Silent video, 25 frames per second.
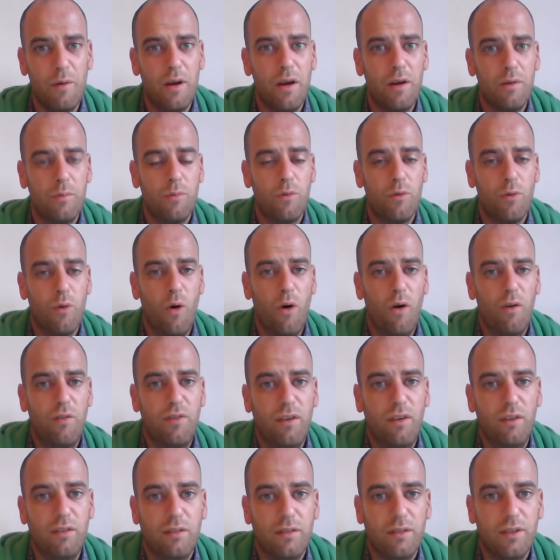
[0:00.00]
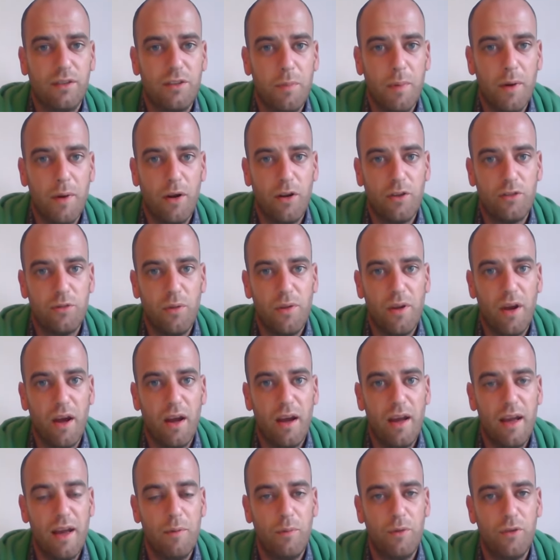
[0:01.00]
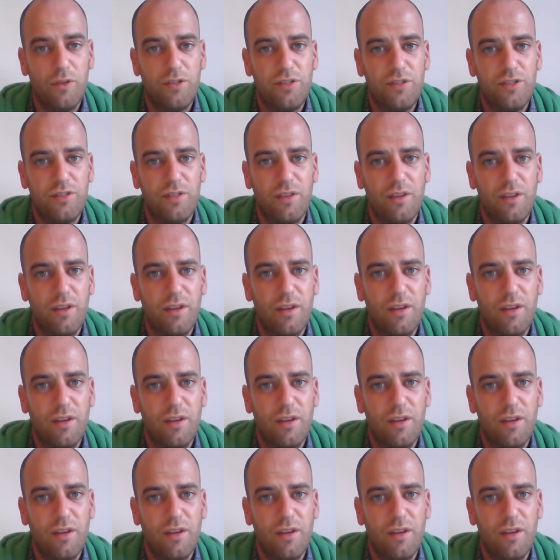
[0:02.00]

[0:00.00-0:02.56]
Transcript: It were awful, to be honest with you. It was...